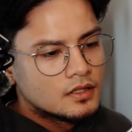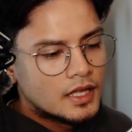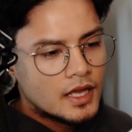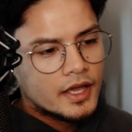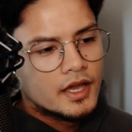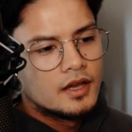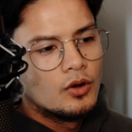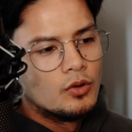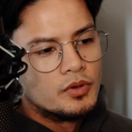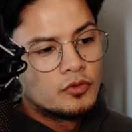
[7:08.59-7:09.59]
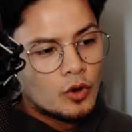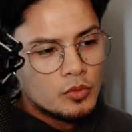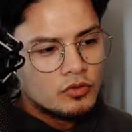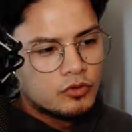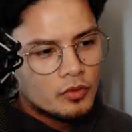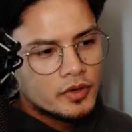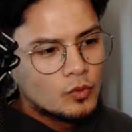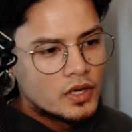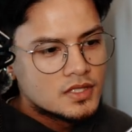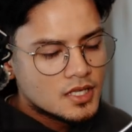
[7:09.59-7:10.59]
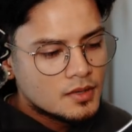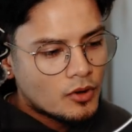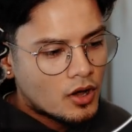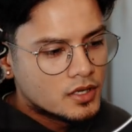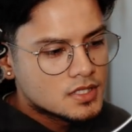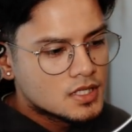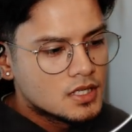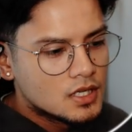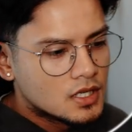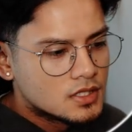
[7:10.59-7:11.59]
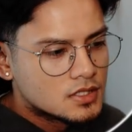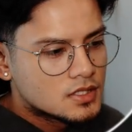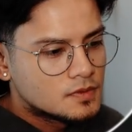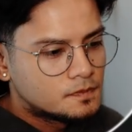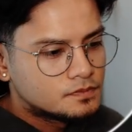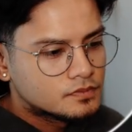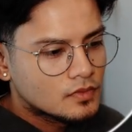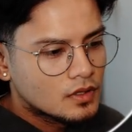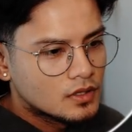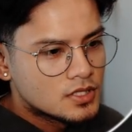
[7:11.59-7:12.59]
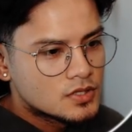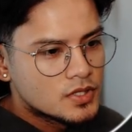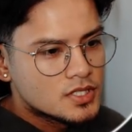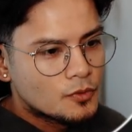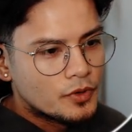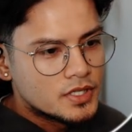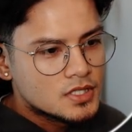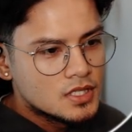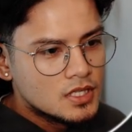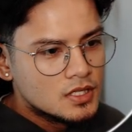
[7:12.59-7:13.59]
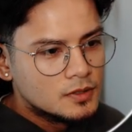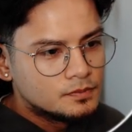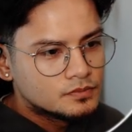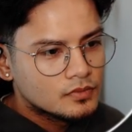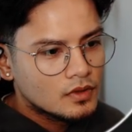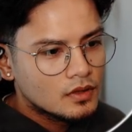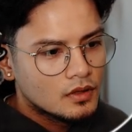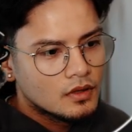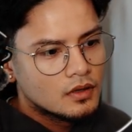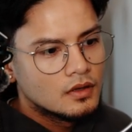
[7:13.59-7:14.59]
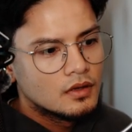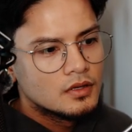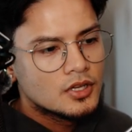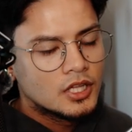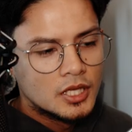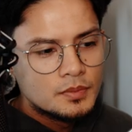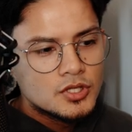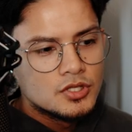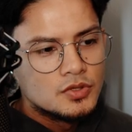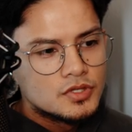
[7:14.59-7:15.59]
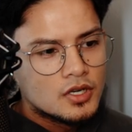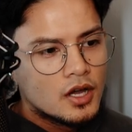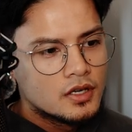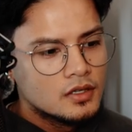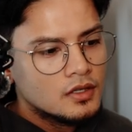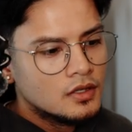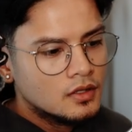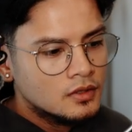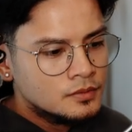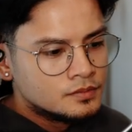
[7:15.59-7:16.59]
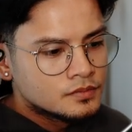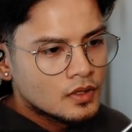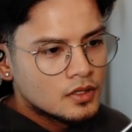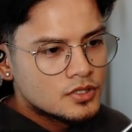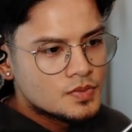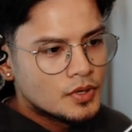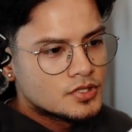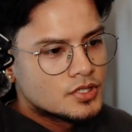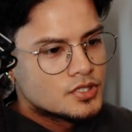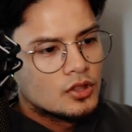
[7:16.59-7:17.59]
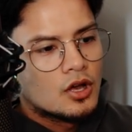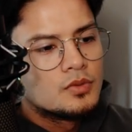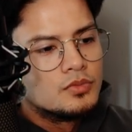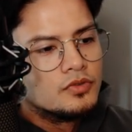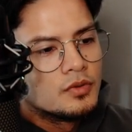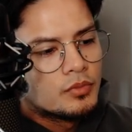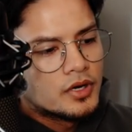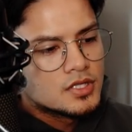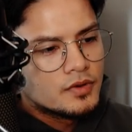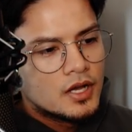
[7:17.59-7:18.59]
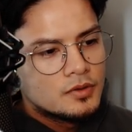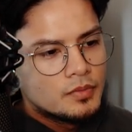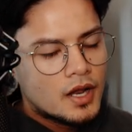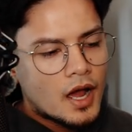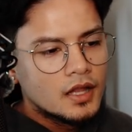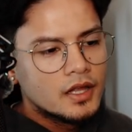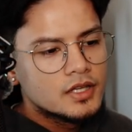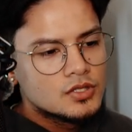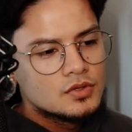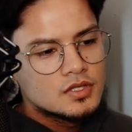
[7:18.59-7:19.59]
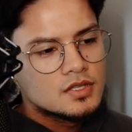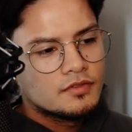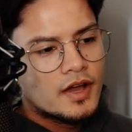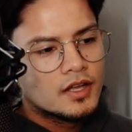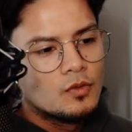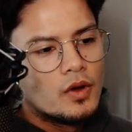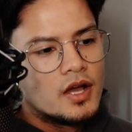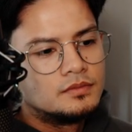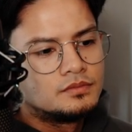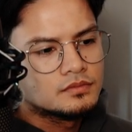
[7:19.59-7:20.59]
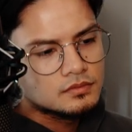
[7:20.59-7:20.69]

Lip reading: that again. Oh, before we move forward, one tip honestly is this was a risky clip to use it on just because there's a lot of moving parts around, but I like to do this effect when